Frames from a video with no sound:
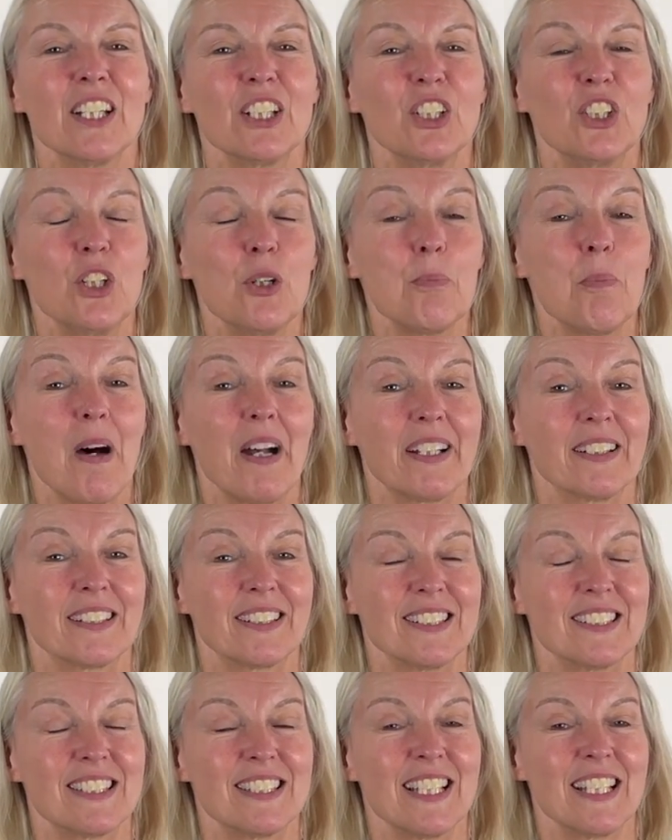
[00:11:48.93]
you might
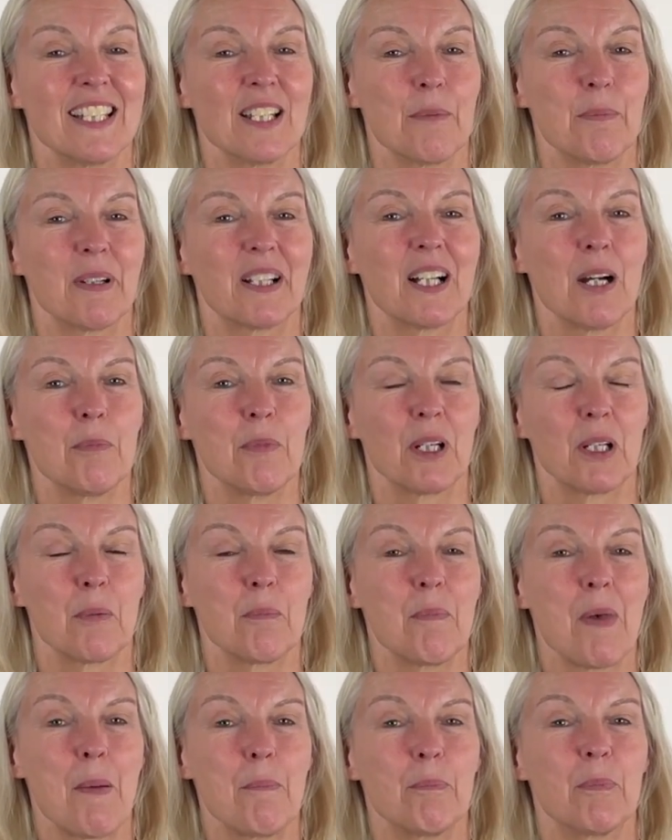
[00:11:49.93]
consider becoming a
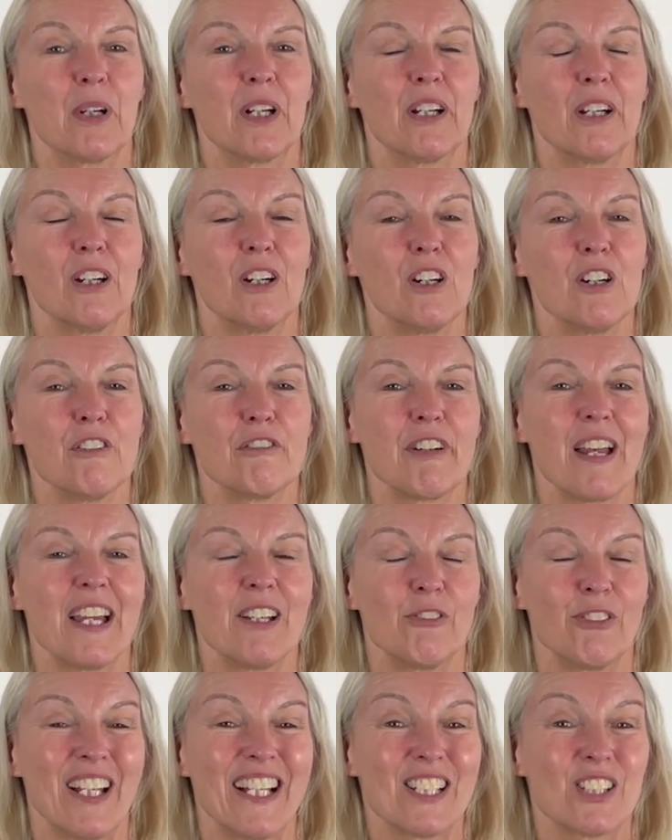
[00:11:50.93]
member of
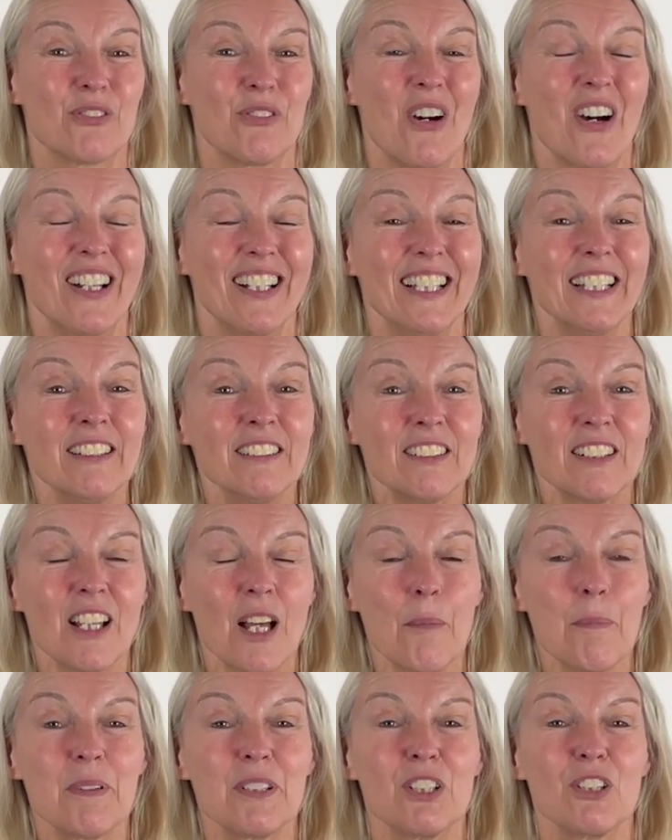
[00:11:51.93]
Henriette's Violin
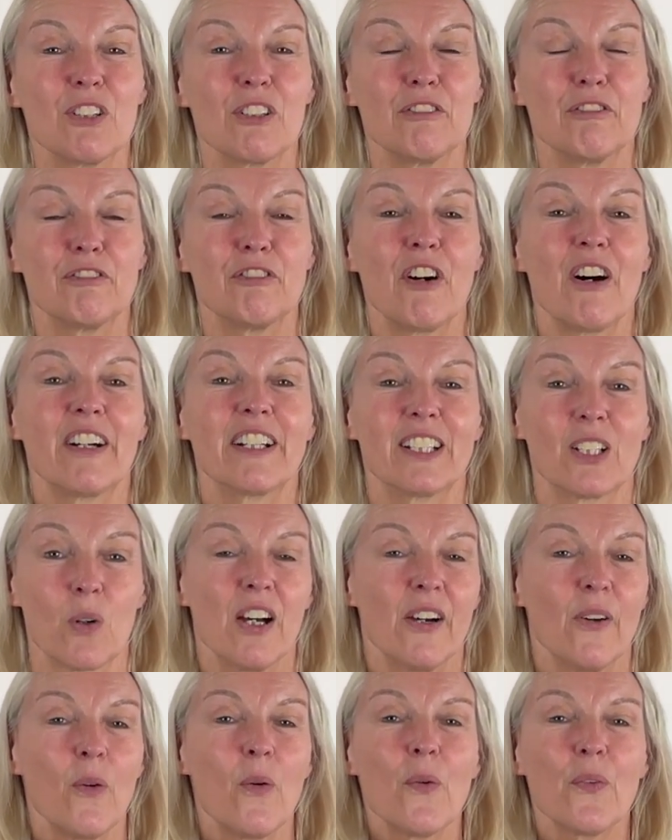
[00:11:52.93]
Club, and you can find
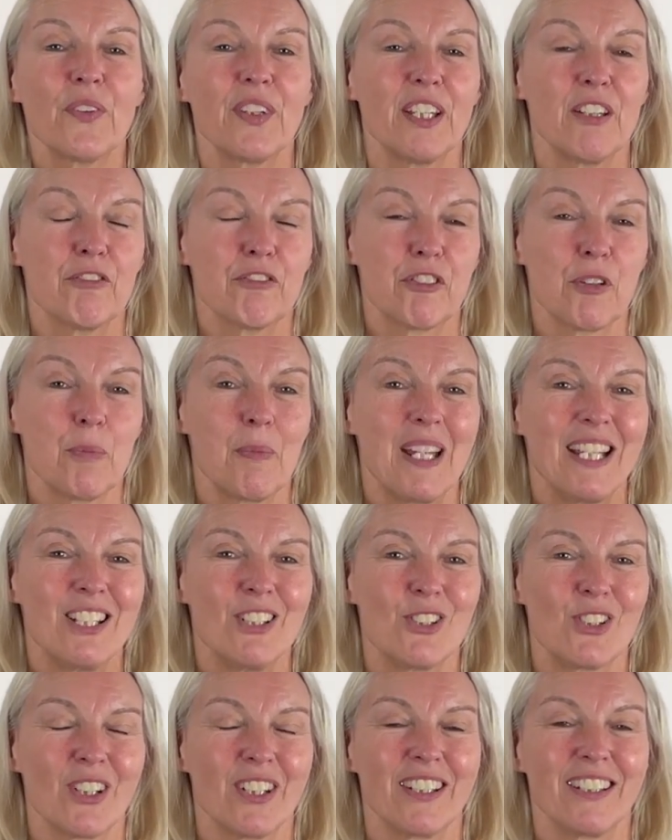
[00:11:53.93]
all the
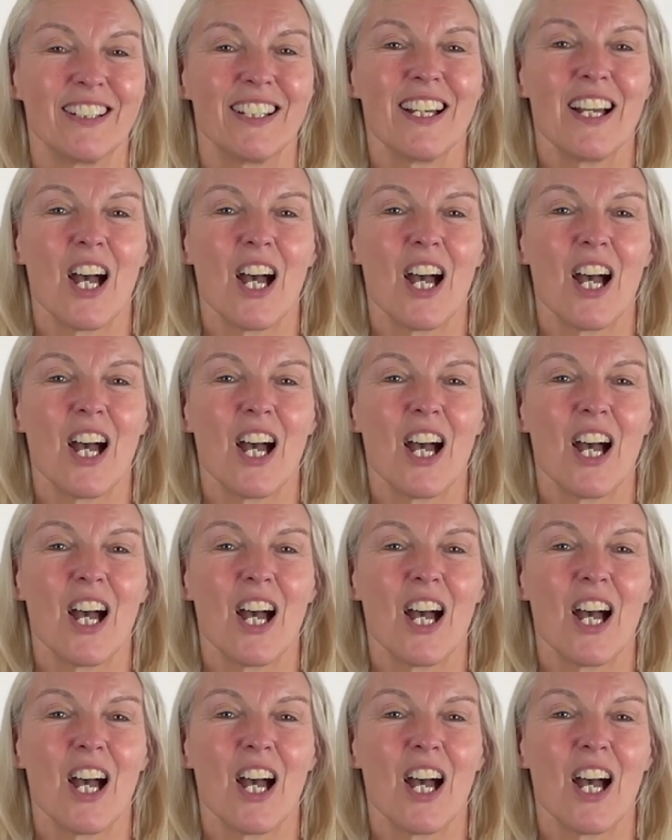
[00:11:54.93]
information